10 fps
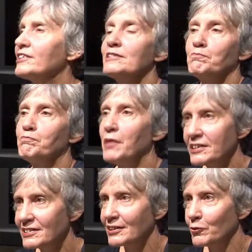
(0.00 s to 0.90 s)
is
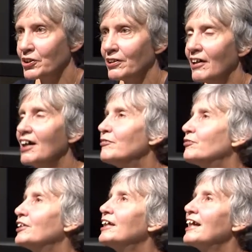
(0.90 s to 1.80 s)
buzzing with
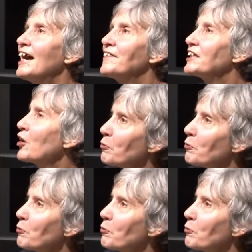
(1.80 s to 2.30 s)
life and the